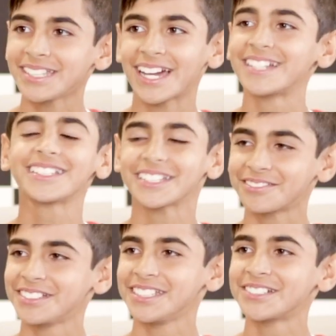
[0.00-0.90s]
Yeah, I like
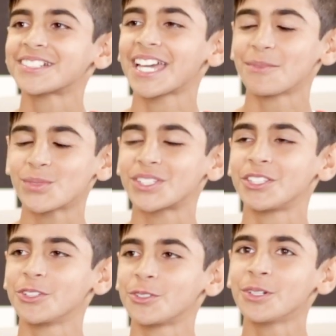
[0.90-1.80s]
video games
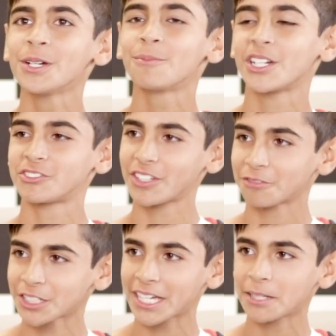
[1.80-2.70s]
too. Mm -hmm. My
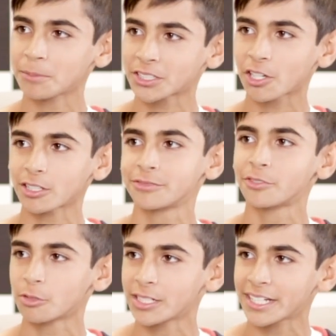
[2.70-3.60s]
favorite game is called
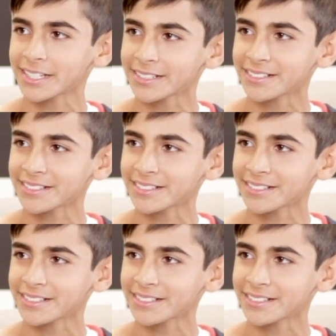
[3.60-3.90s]
Fortnite.